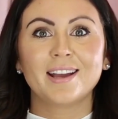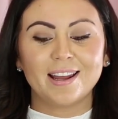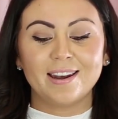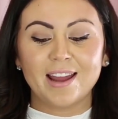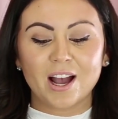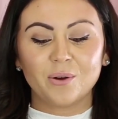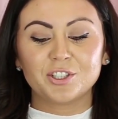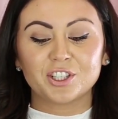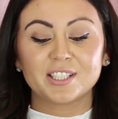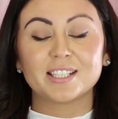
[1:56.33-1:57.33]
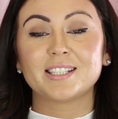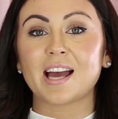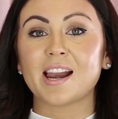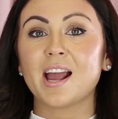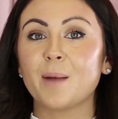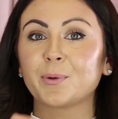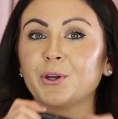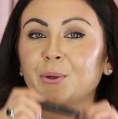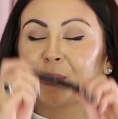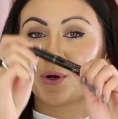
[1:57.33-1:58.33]
And now, just to set it, I'm
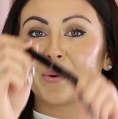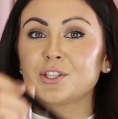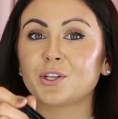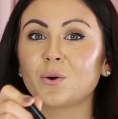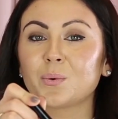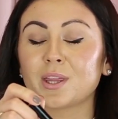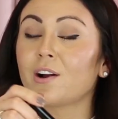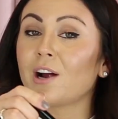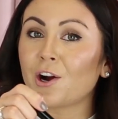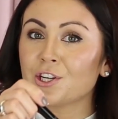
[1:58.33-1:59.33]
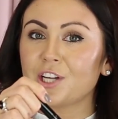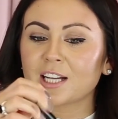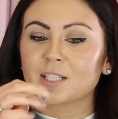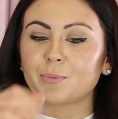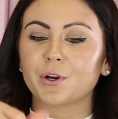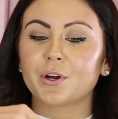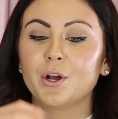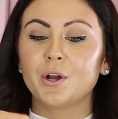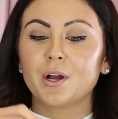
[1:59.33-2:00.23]
gonna, going to go in with our Arch Expert